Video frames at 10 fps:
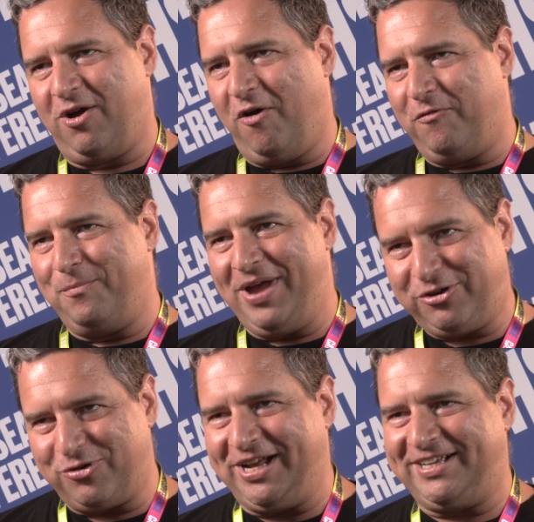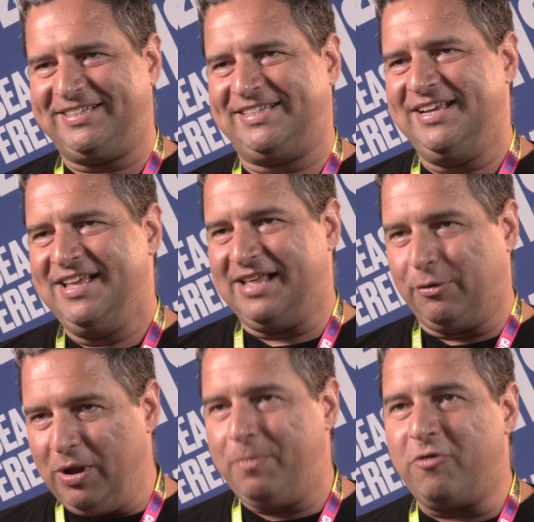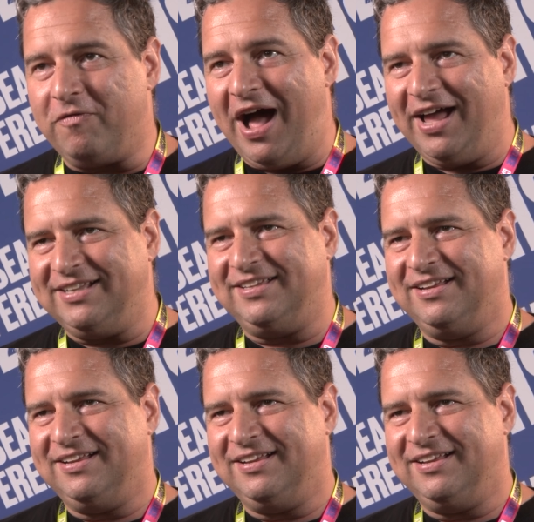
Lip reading: of metrics that we provide.